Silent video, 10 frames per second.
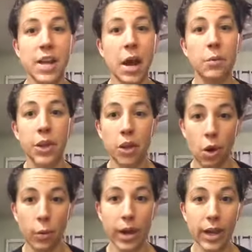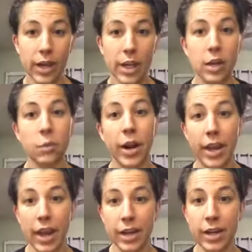and how will I know what I can eat and what I
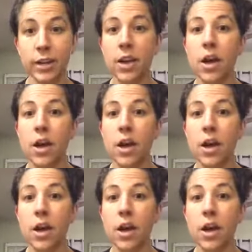can't eat.